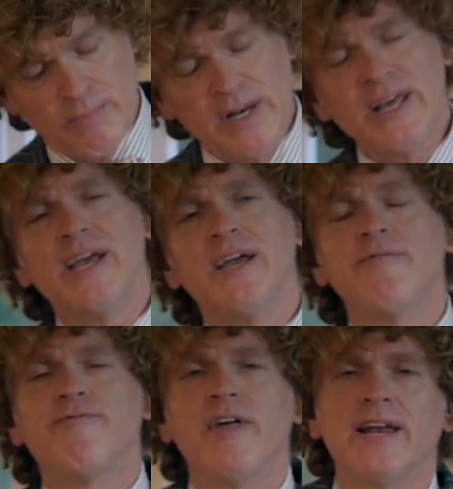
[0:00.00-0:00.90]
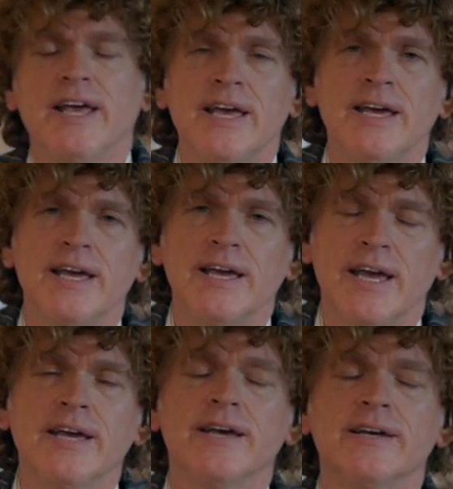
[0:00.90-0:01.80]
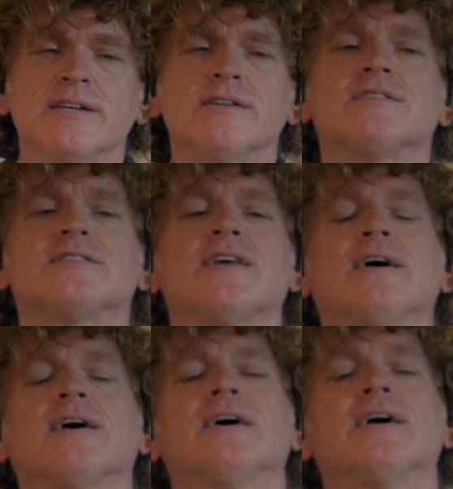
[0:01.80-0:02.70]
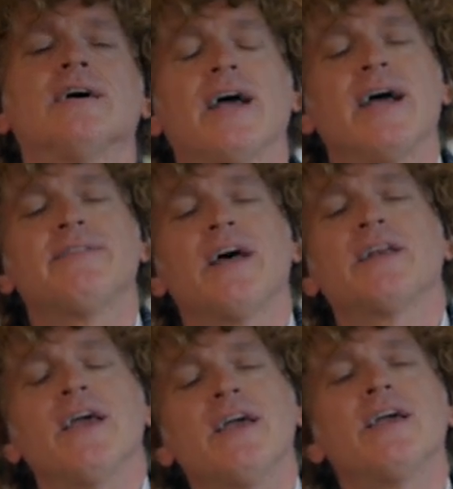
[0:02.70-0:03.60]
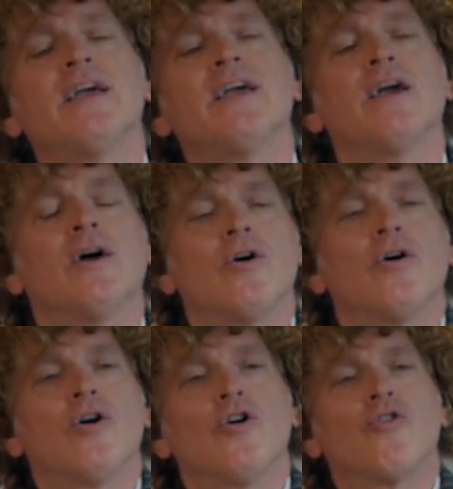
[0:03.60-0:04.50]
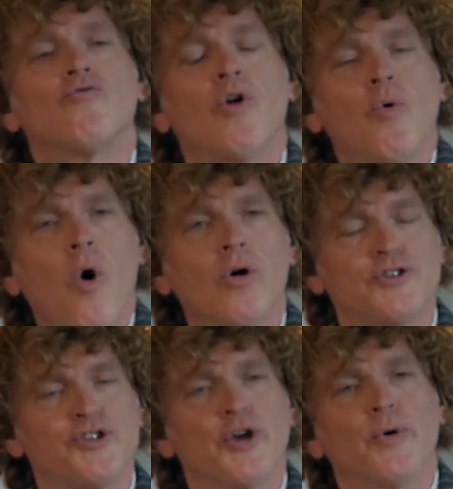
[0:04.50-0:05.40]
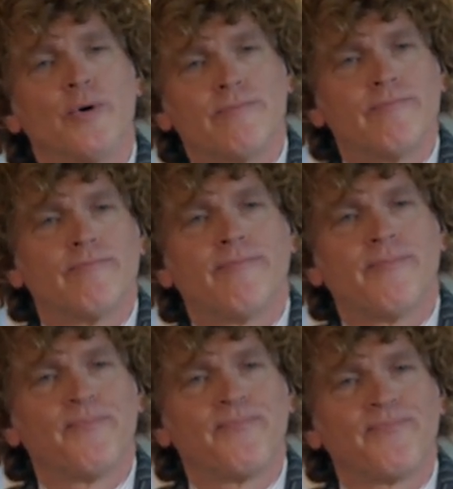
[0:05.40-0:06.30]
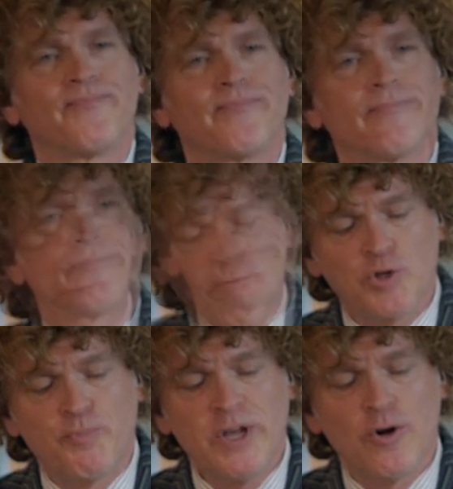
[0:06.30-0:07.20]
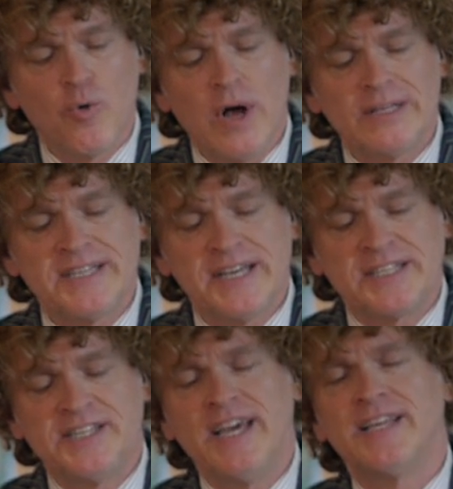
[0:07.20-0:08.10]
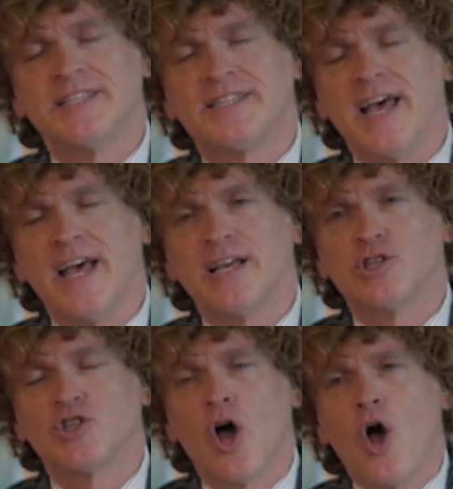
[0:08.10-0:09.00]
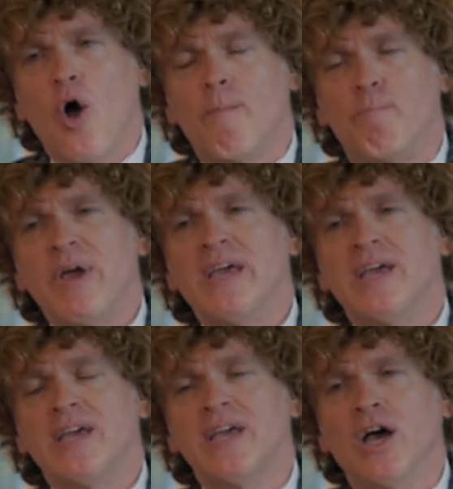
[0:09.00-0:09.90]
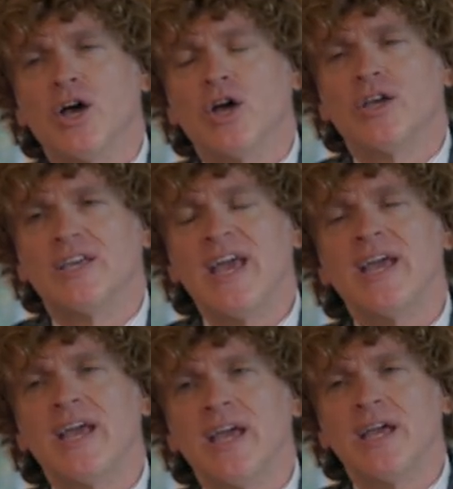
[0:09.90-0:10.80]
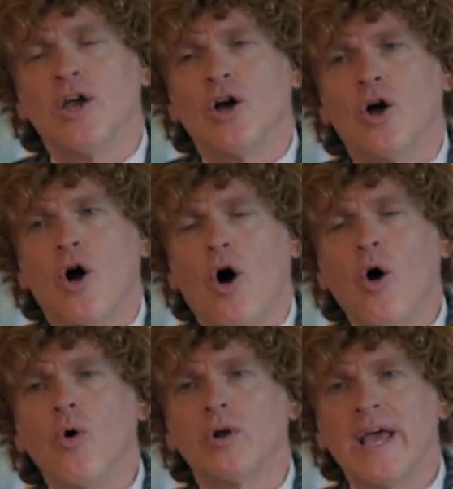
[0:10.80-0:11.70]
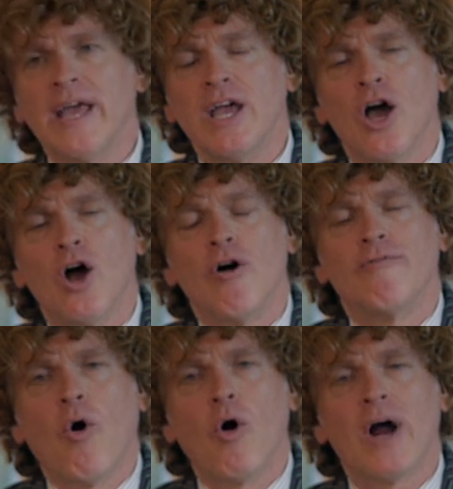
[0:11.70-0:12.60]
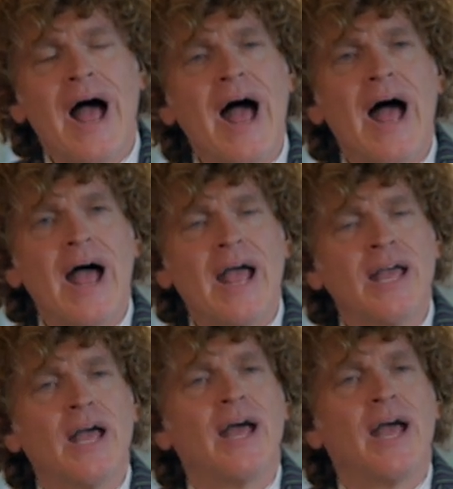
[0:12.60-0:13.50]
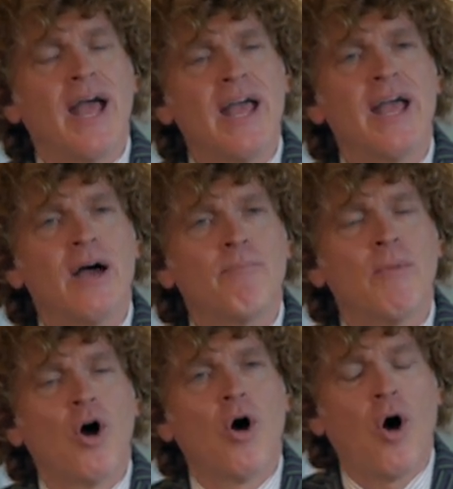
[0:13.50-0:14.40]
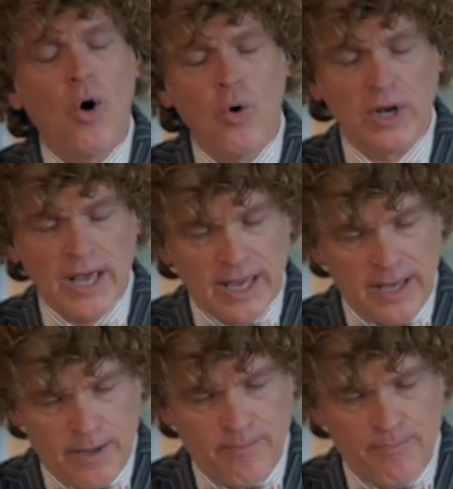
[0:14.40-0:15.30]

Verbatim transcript: believe that he is and that he rewards you first Peter 1 16 says be ye holy for I am holy